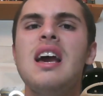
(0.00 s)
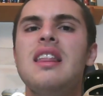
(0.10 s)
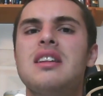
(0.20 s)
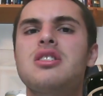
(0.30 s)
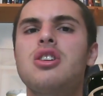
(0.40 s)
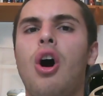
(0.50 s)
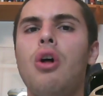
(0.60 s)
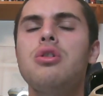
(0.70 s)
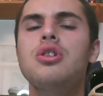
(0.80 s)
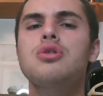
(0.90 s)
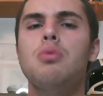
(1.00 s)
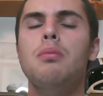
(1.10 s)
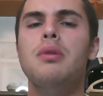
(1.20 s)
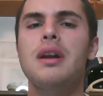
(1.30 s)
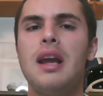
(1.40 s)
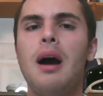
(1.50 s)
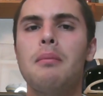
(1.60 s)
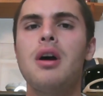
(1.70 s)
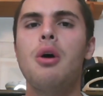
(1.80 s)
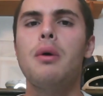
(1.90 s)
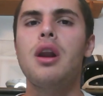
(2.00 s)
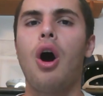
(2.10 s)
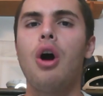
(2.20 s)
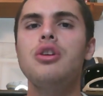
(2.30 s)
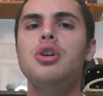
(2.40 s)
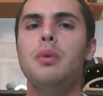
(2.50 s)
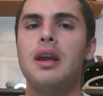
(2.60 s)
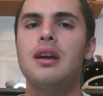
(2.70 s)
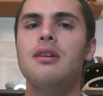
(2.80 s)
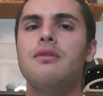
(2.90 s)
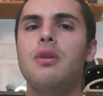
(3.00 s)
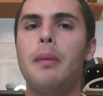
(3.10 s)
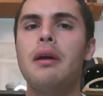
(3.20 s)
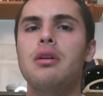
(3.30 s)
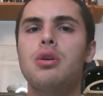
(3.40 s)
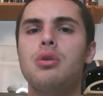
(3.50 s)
that scholars will bring up when arguing for miracles.